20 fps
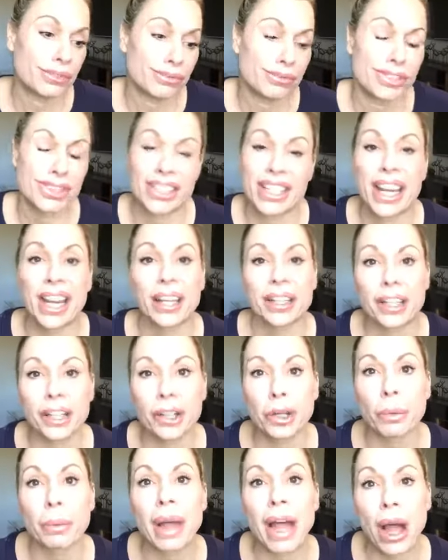stand in
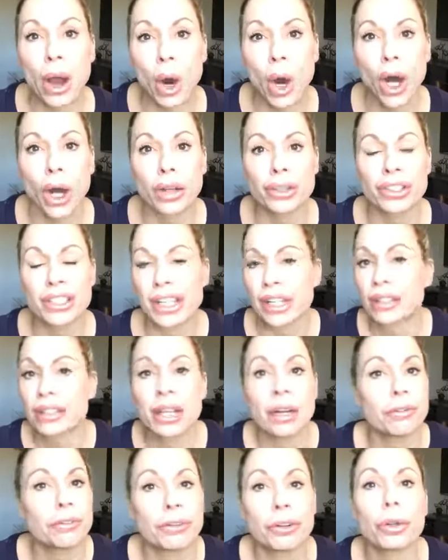your power, stand
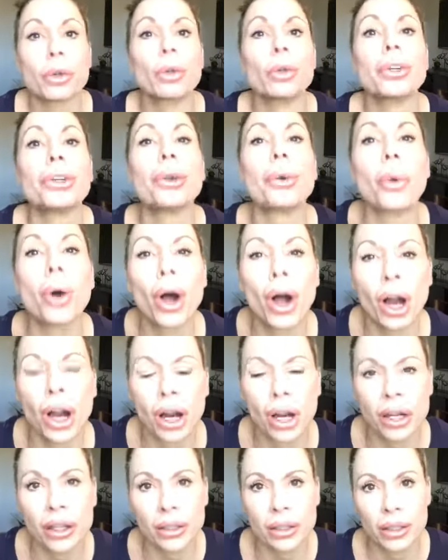up for who you
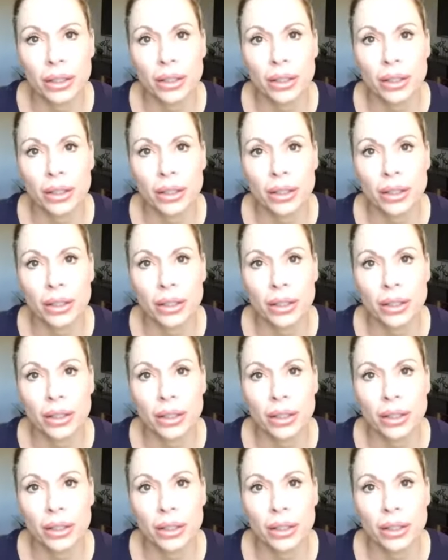are.